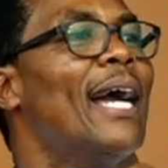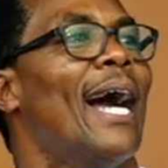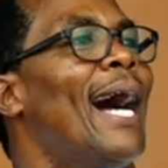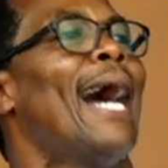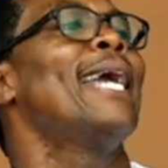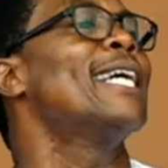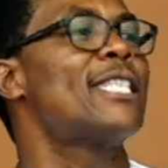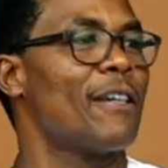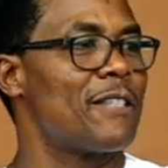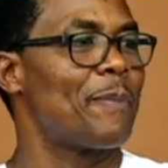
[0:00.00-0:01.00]

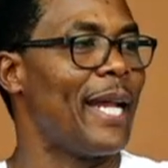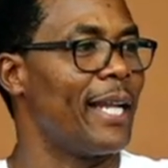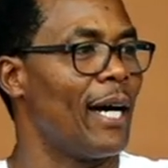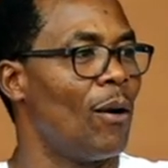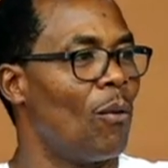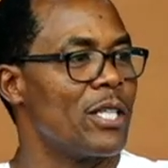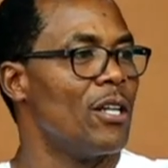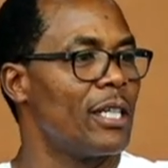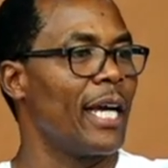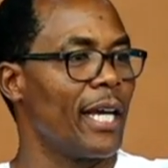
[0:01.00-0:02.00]
highest of splendor was
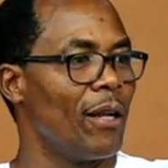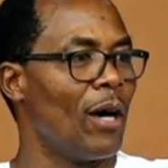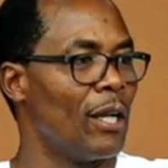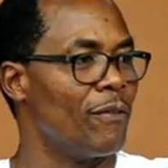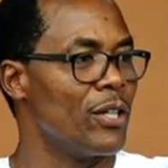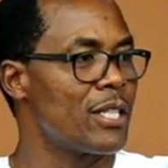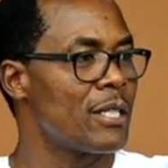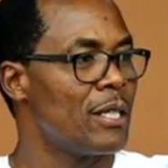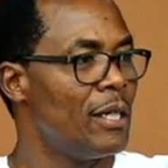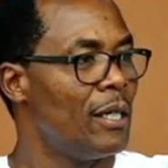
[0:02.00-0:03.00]
not like any one of those
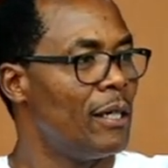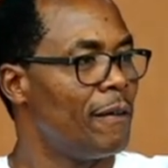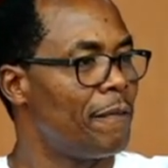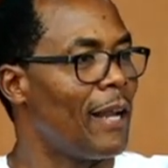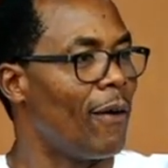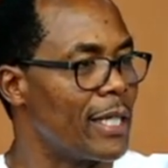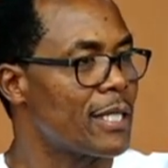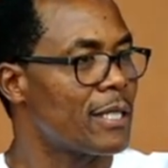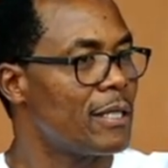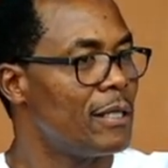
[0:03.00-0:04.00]

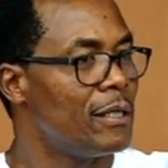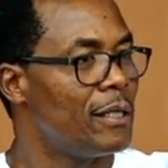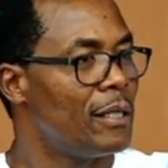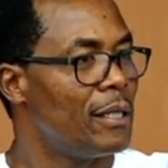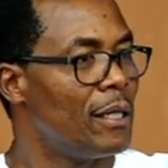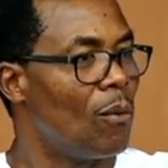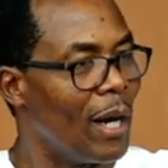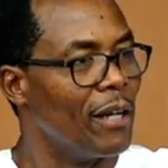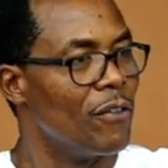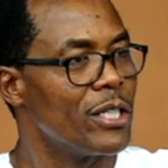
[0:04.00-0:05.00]
flowers,
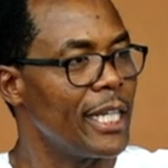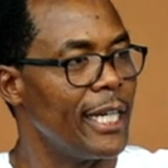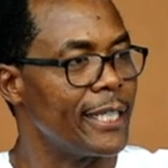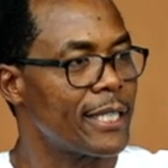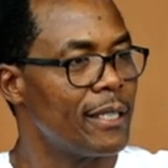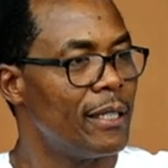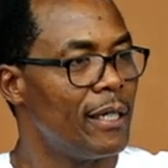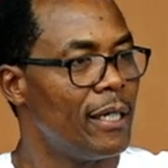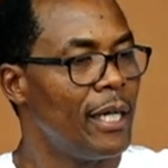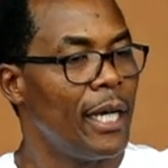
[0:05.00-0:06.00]
one of those lilies.
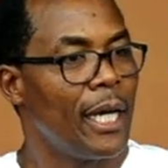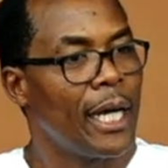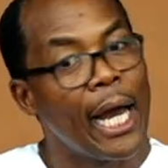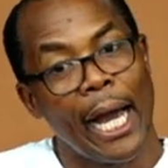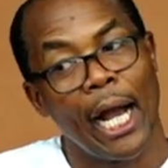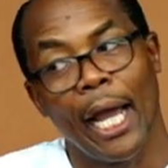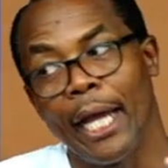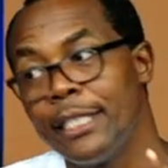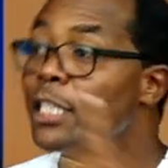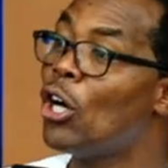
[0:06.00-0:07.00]

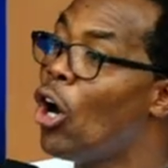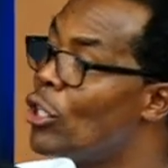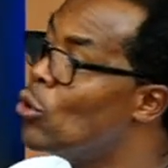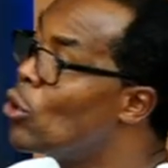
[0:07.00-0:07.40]
It is God who